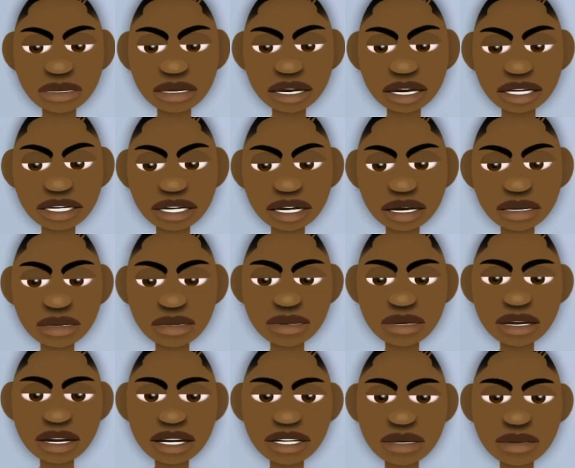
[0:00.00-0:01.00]
What's up?
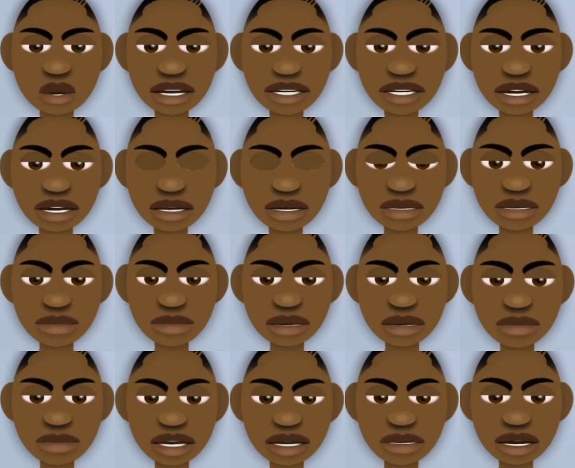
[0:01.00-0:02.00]
What's up,
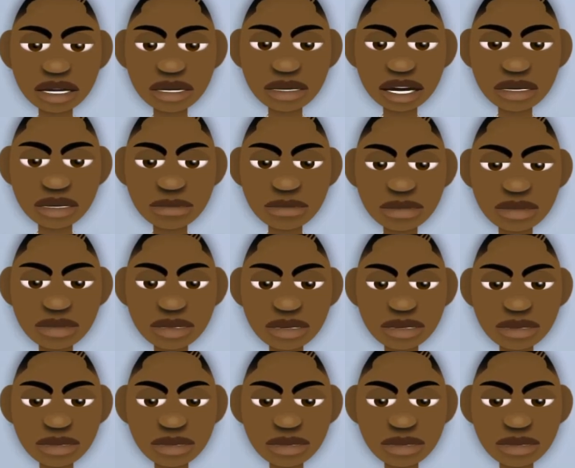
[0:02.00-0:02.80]
Blab. How you doing, man?